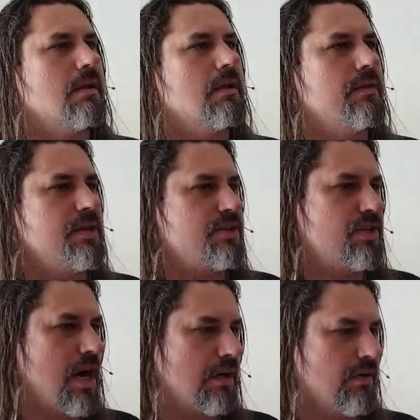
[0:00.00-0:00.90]
This
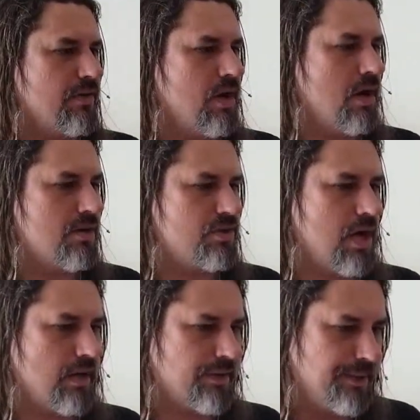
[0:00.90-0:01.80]
chakra, the heart
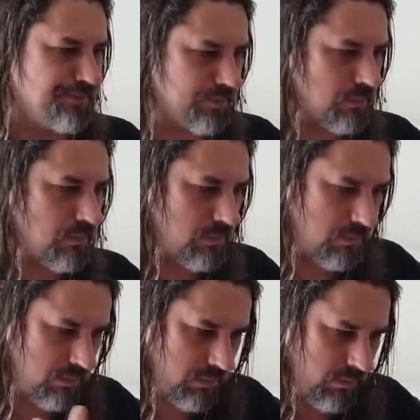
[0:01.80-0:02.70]
chakra,
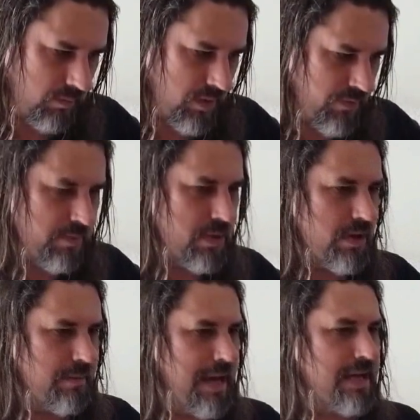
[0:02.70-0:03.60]
from
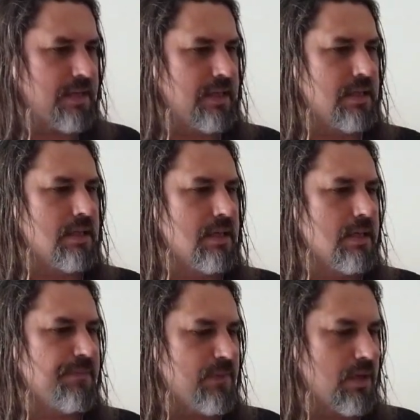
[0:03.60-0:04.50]
Mary Magdalene,
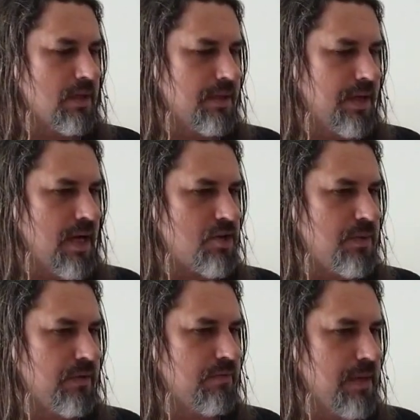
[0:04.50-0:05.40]
in the
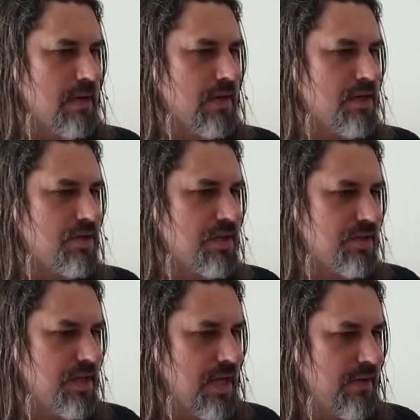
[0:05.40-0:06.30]
Gospel of Mary, she
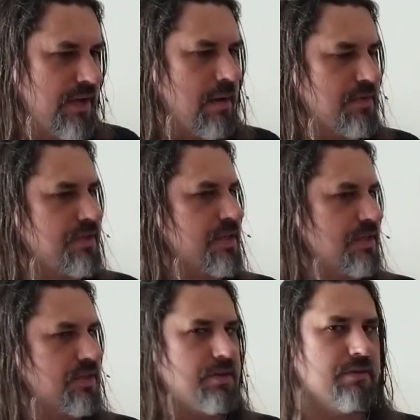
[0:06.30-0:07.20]
said that was the
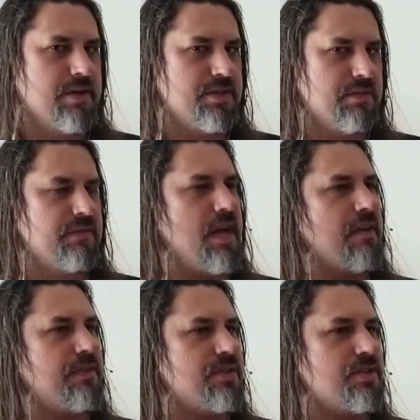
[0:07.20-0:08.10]
exhilaration of
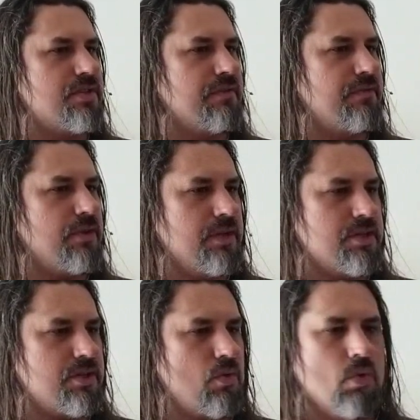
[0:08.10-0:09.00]
death. This is the
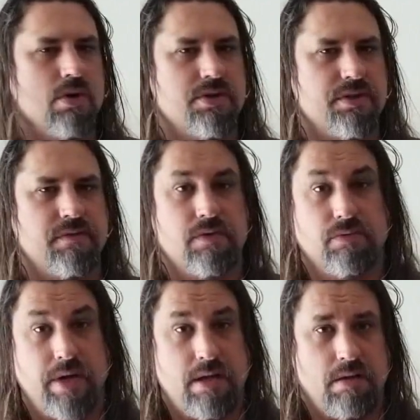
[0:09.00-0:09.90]
foolish words of the
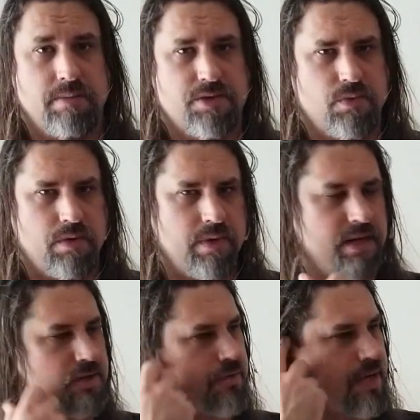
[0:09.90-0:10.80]
realm, is one way
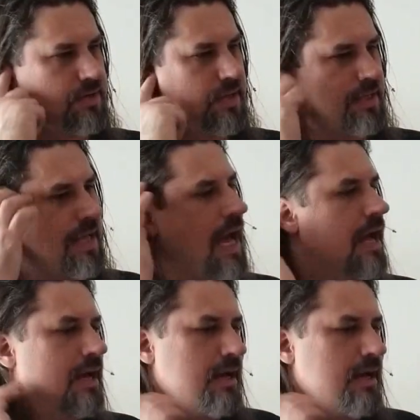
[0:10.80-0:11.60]
to translate that.